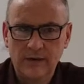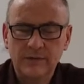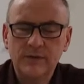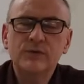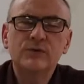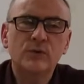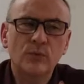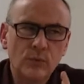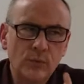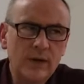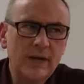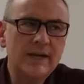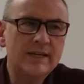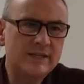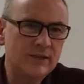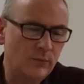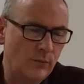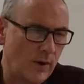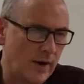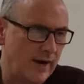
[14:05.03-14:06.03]
There's a
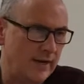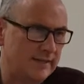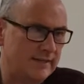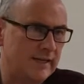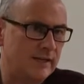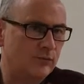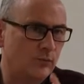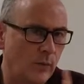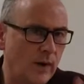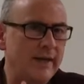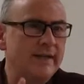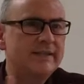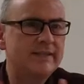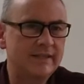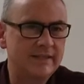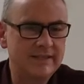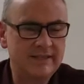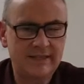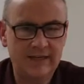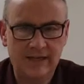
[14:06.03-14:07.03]
reason why it says
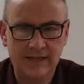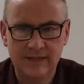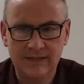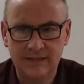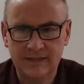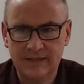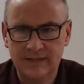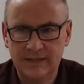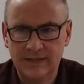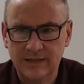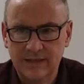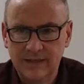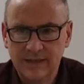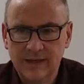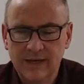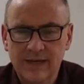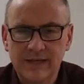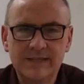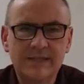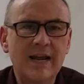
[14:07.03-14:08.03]
weights and sins.
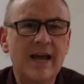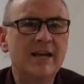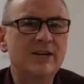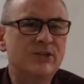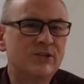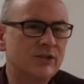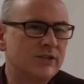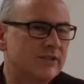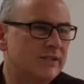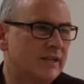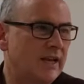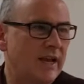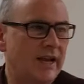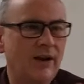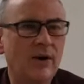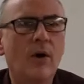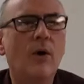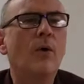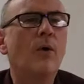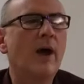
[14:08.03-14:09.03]
It's not just
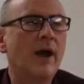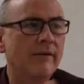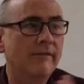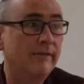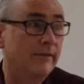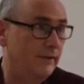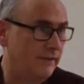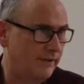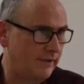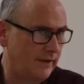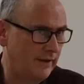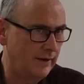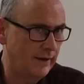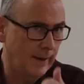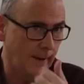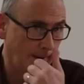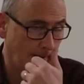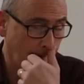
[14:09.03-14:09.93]
saying, oh, everything.